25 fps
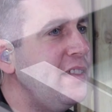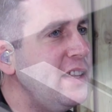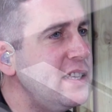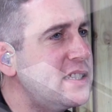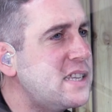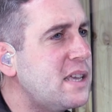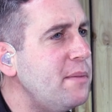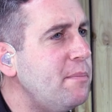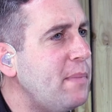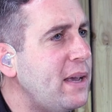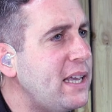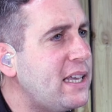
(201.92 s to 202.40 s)
this
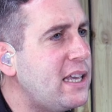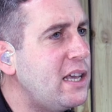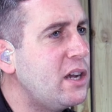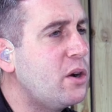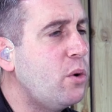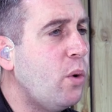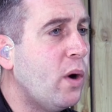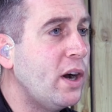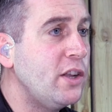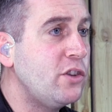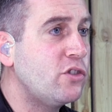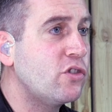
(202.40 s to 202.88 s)
can make it
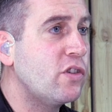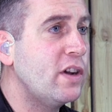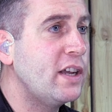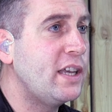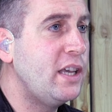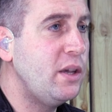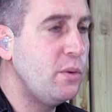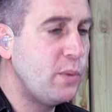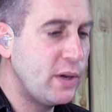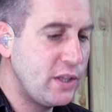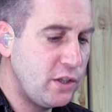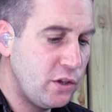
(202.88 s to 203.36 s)
quite tricky
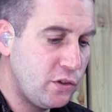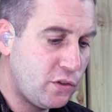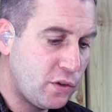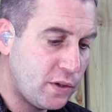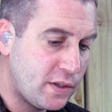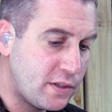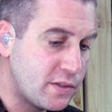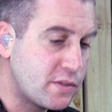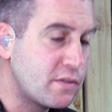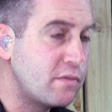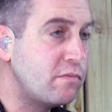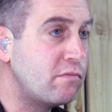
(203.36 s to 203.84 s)
when you're doing
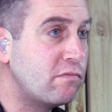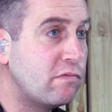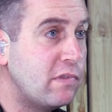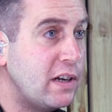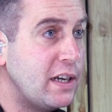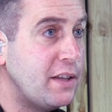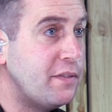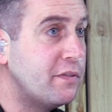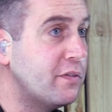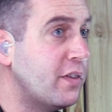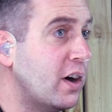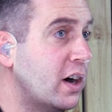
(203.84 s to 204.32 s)
some really
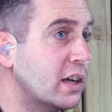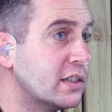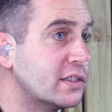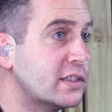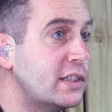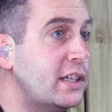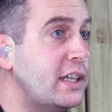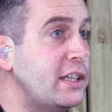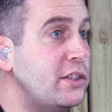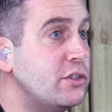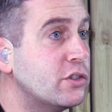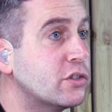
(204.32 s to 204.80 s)
fast
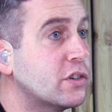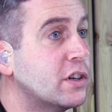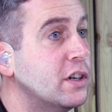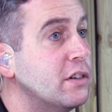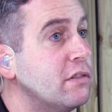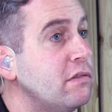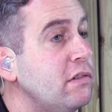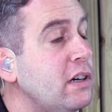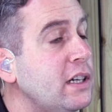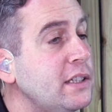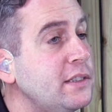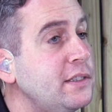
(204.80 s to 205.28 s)
and intricate
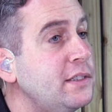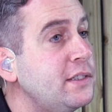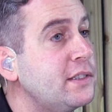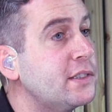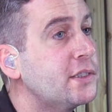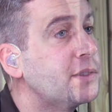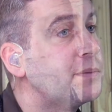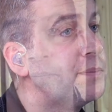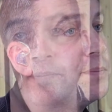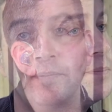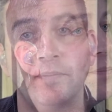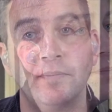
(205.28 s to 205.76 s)
runs.
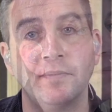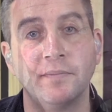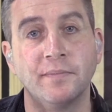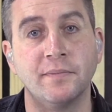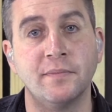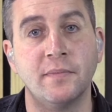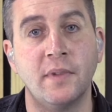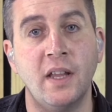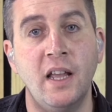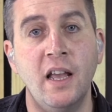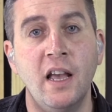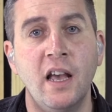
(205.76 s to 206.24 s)

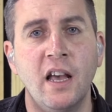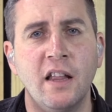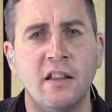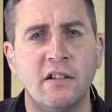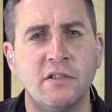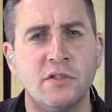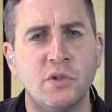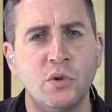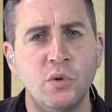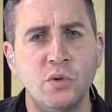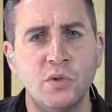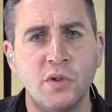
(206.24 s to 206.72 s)
There
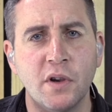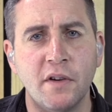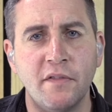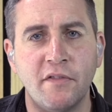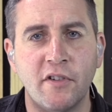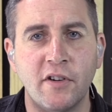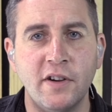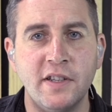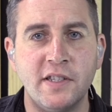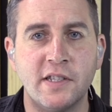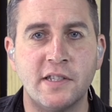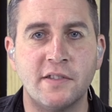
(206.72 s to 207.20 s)
is also a
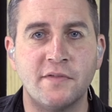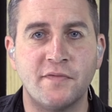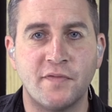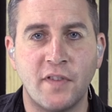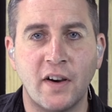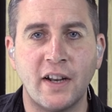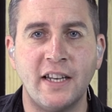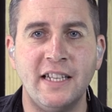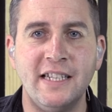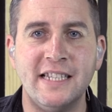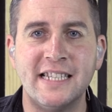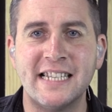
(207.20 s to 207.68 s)
very
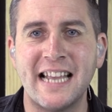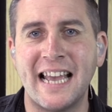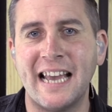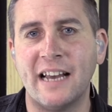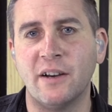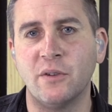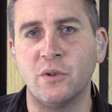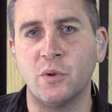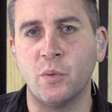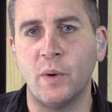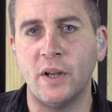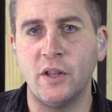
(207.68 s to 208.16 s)
funny
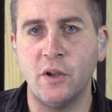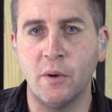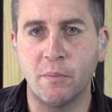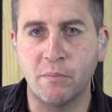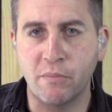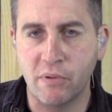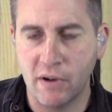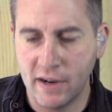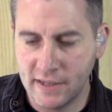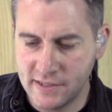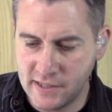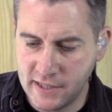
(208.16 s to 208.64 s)
sound when you're
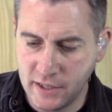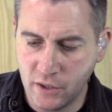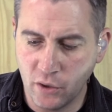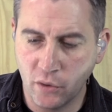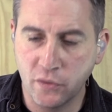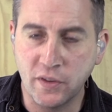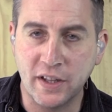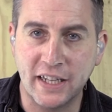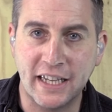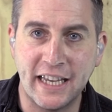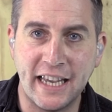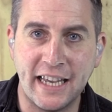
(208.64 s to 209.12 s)
pressing
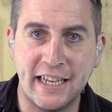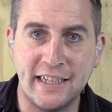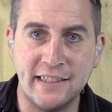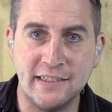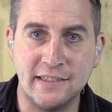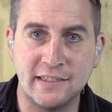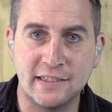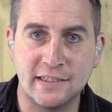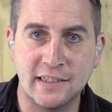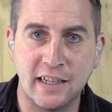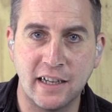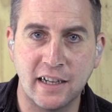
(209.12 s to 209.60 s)
on the
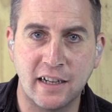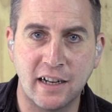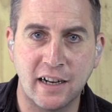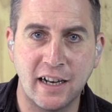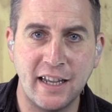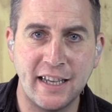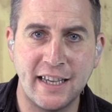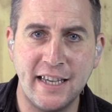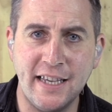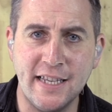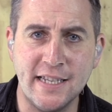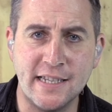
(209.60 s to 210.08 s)
keys, a
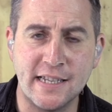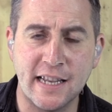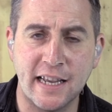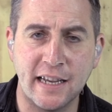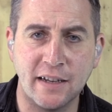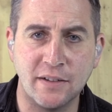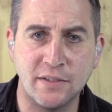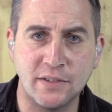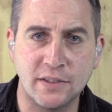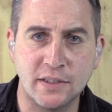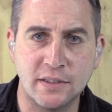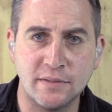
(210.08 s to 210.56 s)
clicky
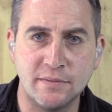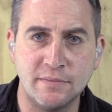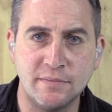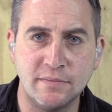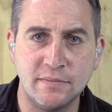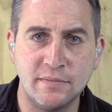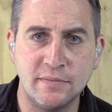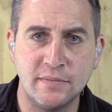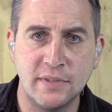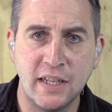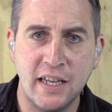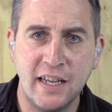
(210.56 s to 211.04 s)
sound.
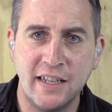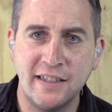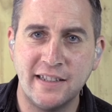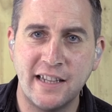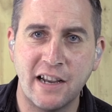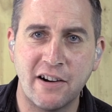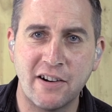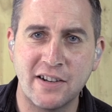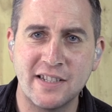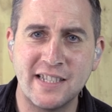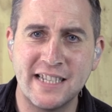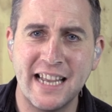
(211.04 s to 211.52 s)

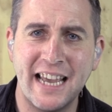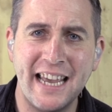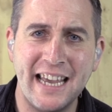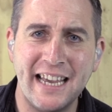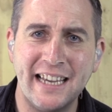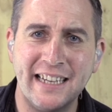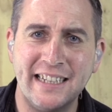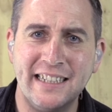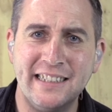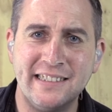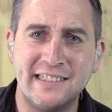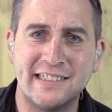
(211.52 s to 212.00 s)
Dare I say
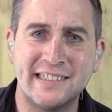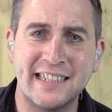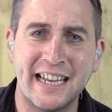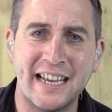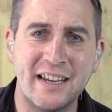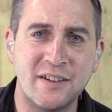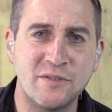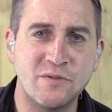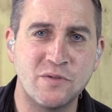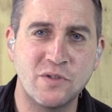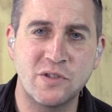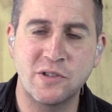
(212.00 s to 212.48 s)
it, it
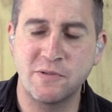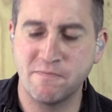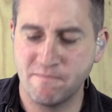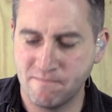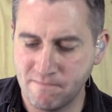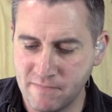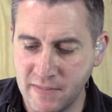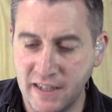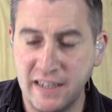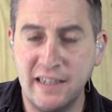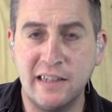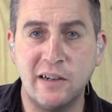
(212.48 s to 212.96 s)
sounds
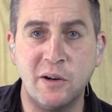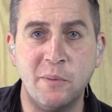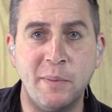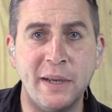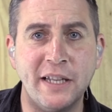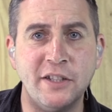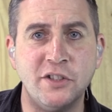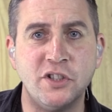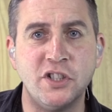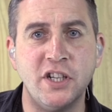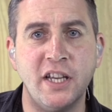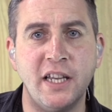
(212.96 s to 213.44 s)
a little
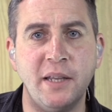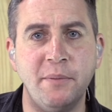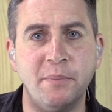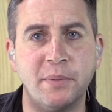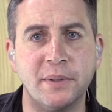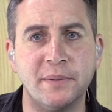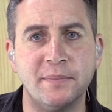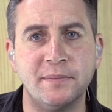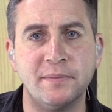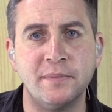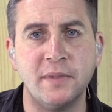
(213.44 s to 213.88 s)
bit cheap.